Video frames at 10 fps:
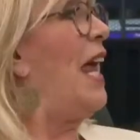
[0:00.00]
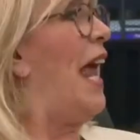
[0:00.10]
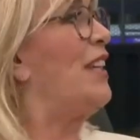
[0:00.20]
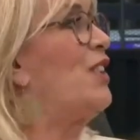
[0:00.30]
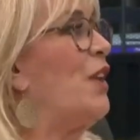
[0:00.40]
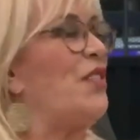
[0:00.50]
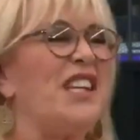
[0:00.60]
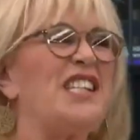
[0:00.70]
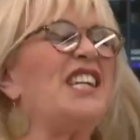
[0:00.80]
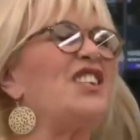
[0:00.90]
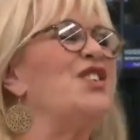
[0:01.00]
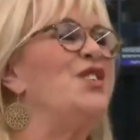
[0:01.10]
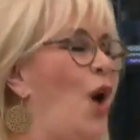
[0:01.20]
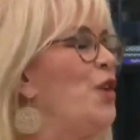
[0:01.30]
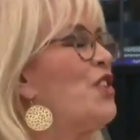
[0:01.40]
It is exactly the
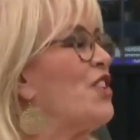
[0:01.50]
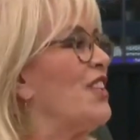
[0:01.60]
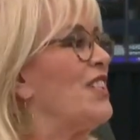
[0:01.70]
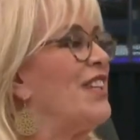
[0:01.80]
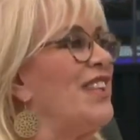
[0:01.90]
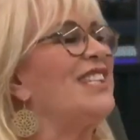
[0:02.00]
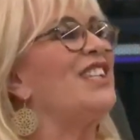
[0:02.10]
same argument.